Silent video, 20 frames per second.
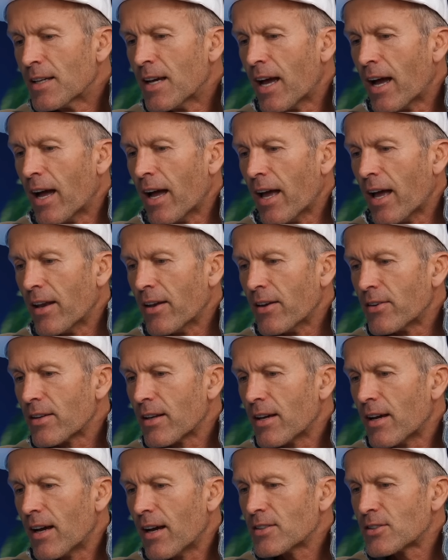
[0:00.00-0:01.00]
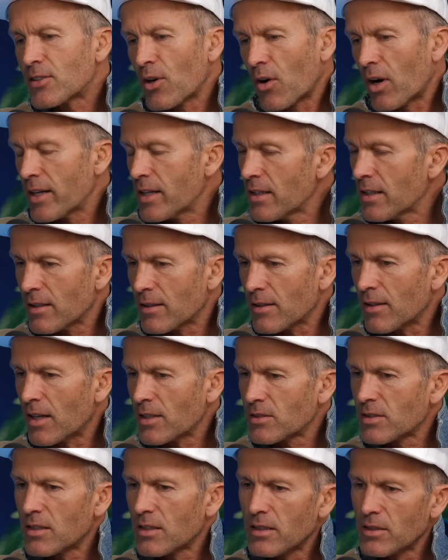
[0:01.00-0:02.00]
And so I didn't. I
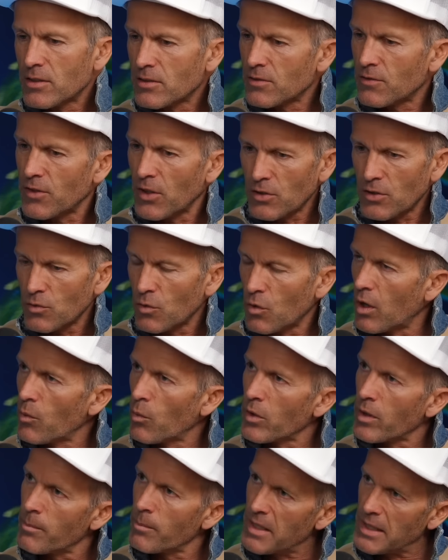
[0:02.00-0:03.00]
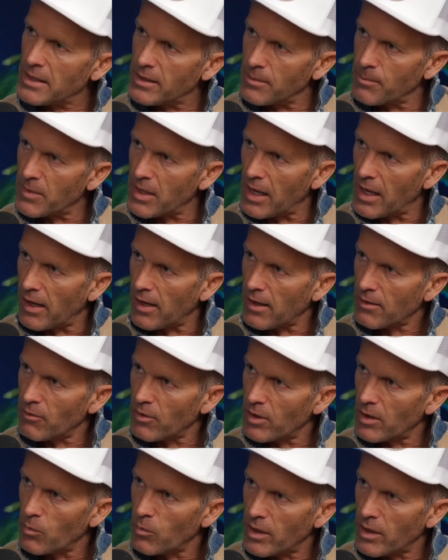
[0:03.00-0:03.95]
said, Liz, first of all, I want to meet him there, right?